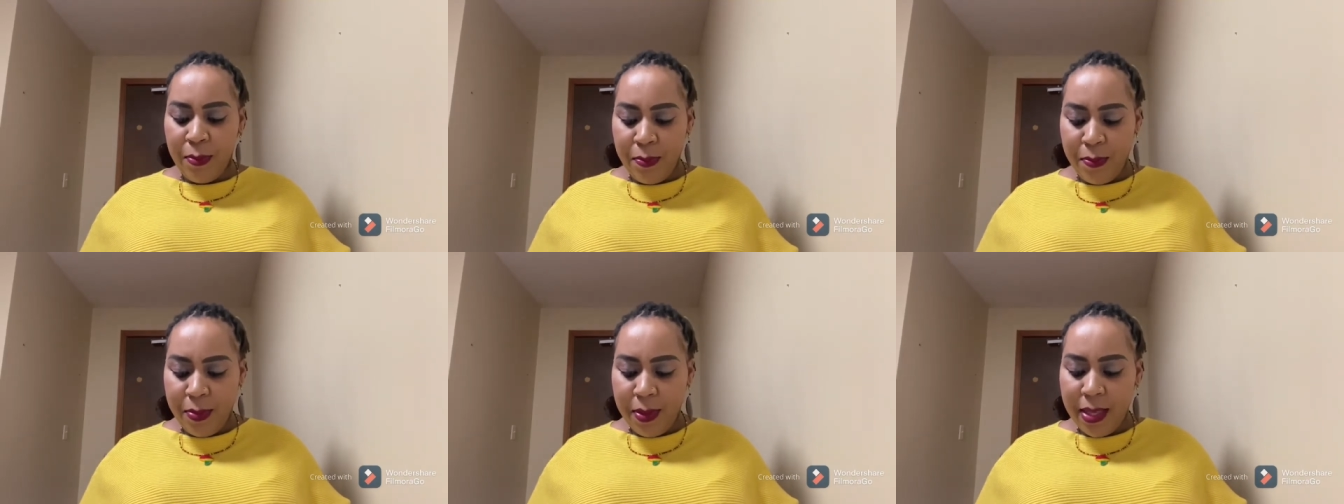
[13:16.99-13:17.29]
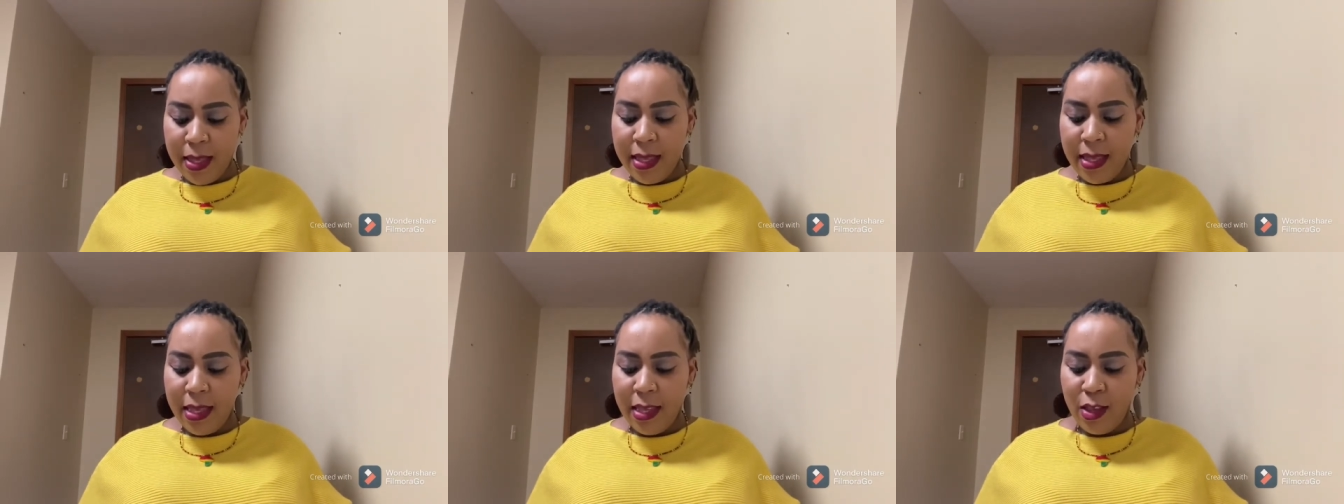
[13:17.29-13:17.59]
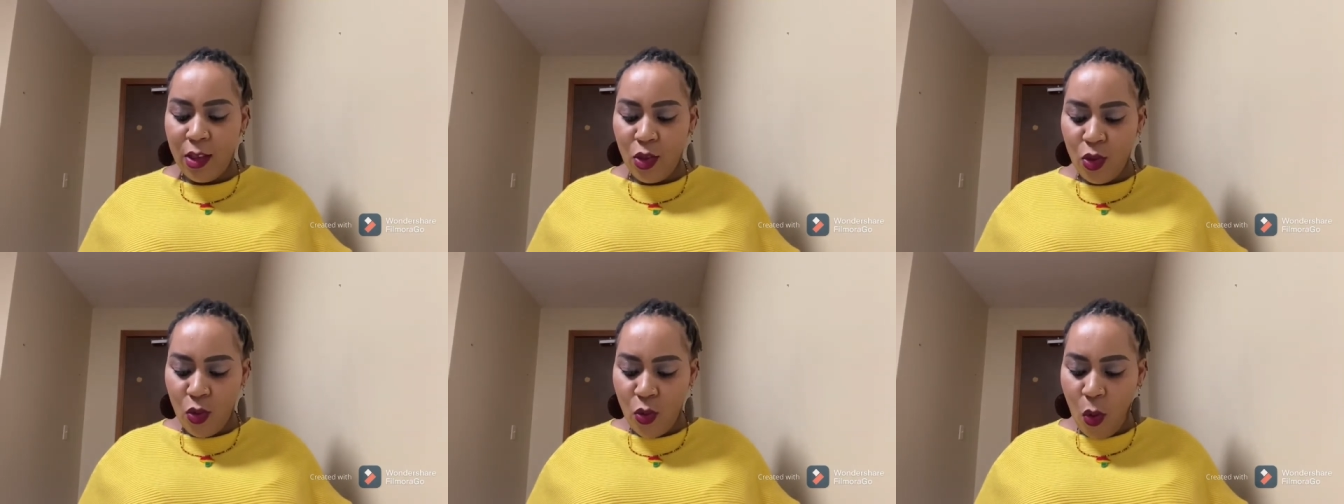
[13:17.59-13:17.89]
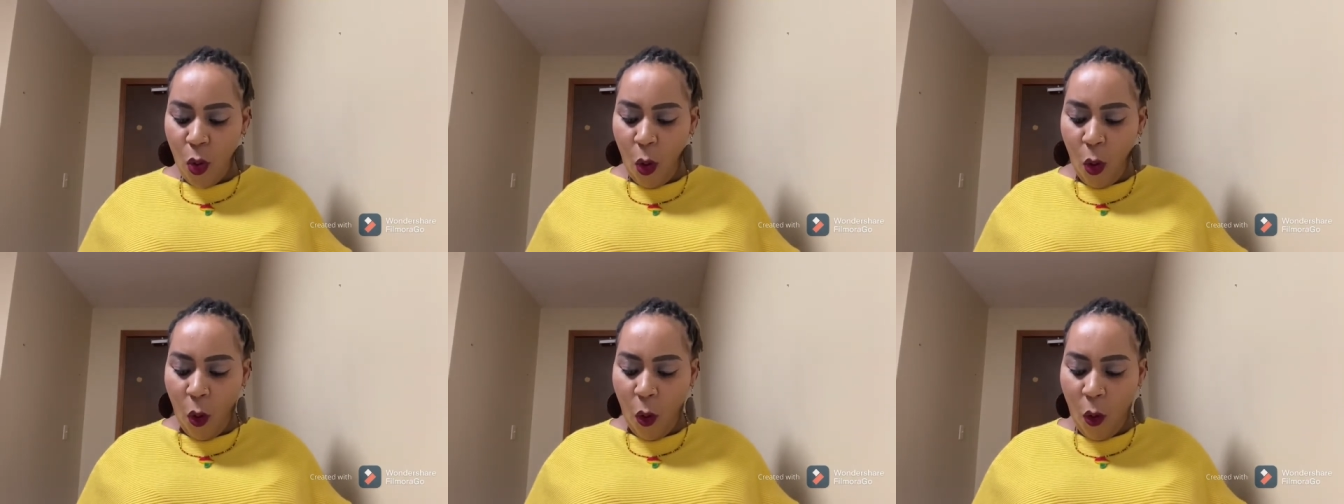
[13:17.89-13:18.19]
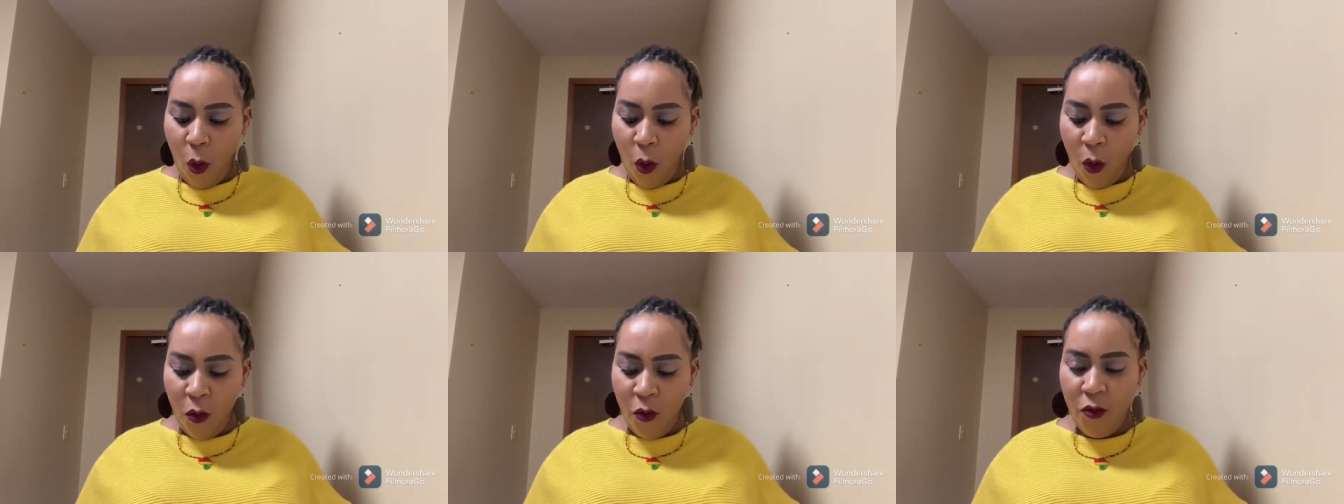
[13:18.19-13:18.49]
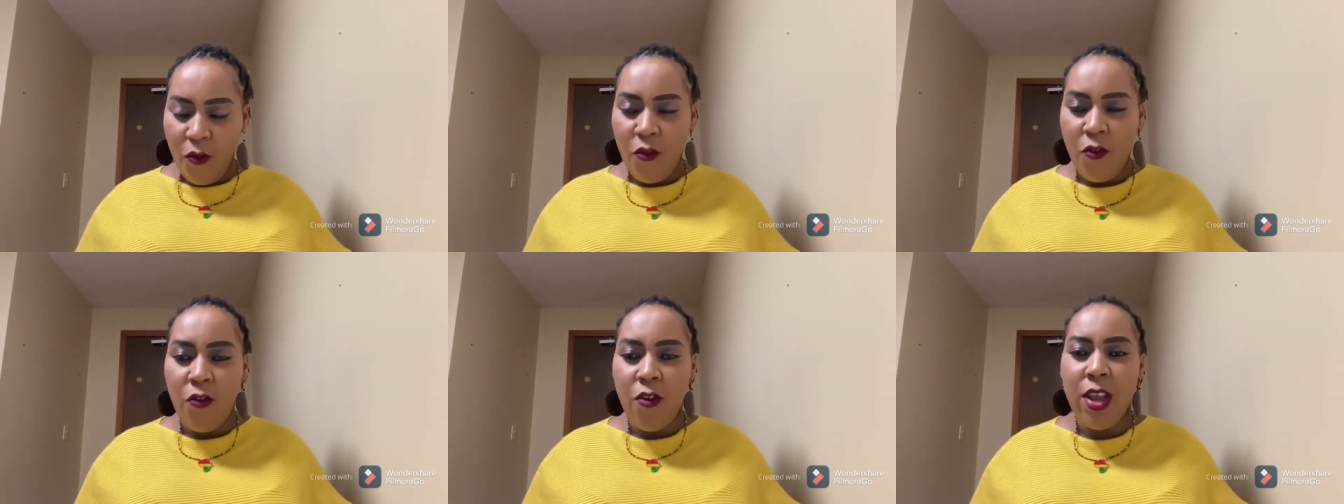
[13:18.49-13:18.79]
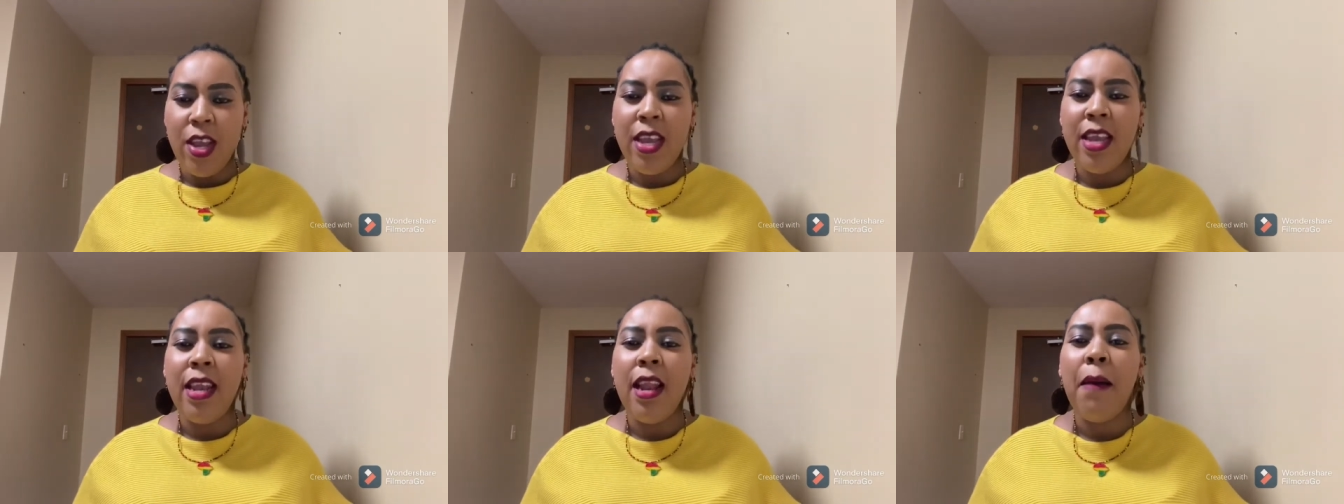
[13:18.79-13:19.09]
pisses you off
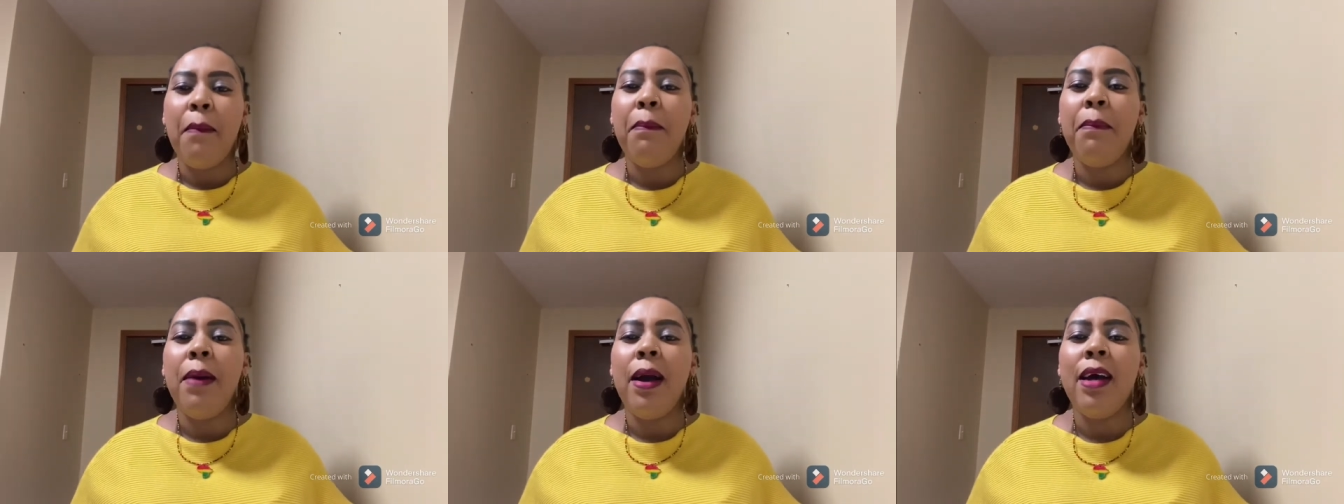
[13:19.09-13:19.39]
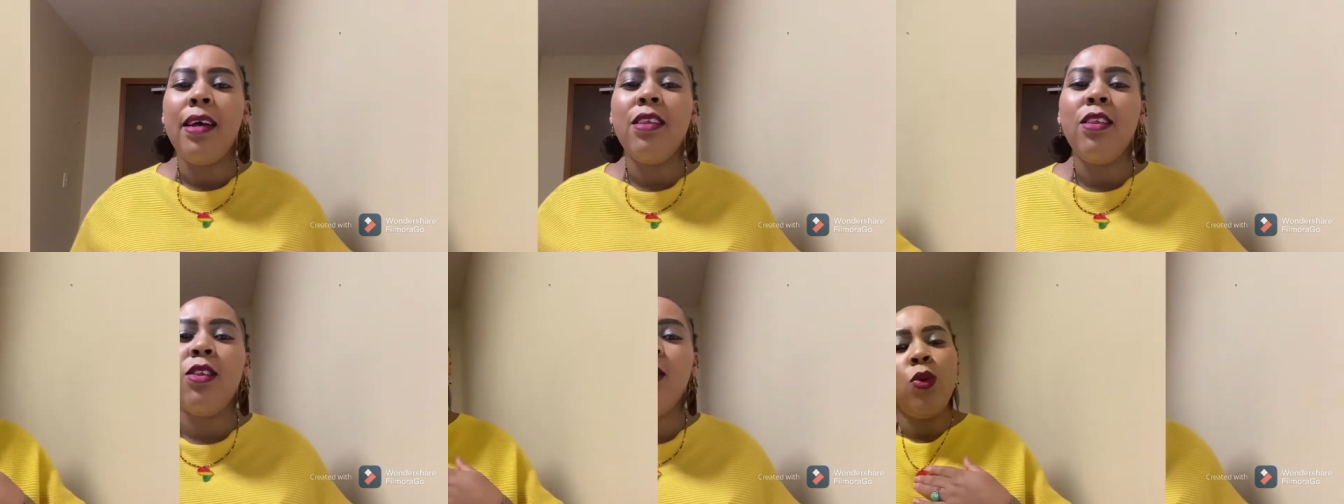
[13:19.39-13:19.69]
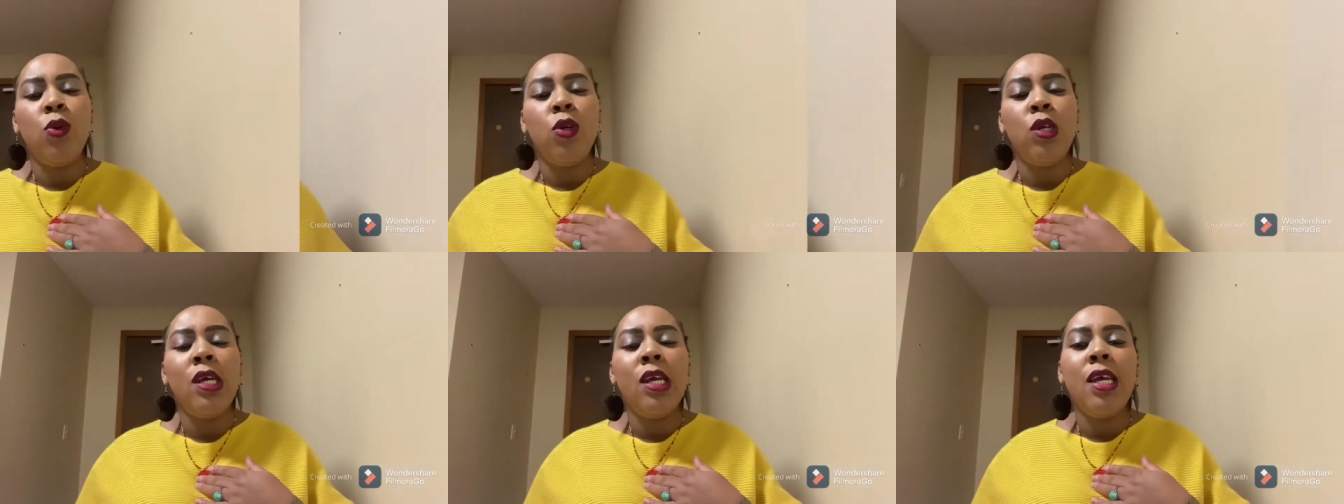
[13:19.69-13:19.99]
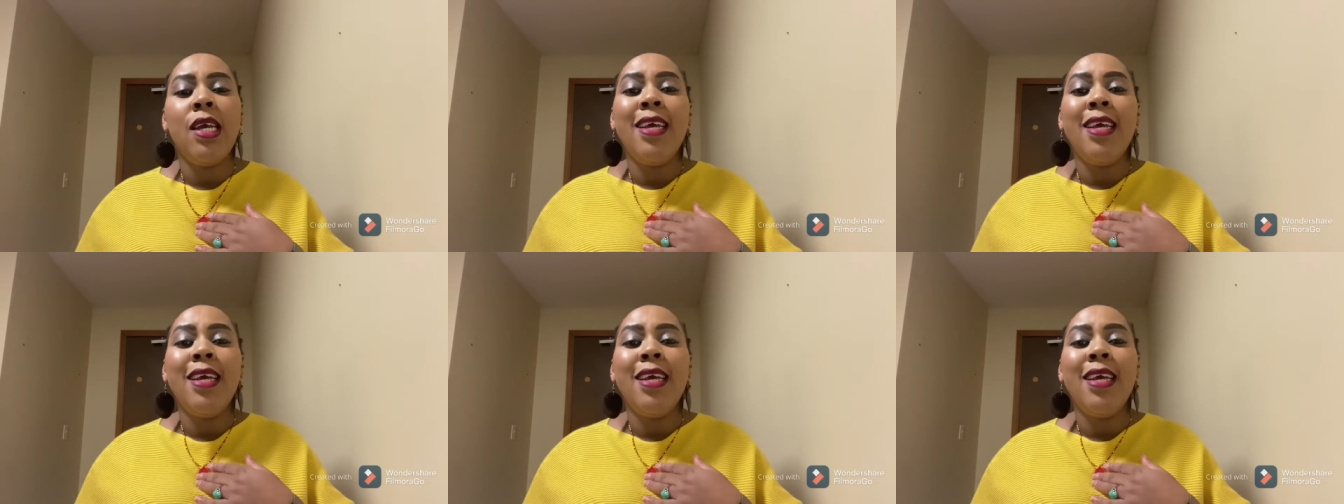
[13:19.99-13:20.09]
in a person?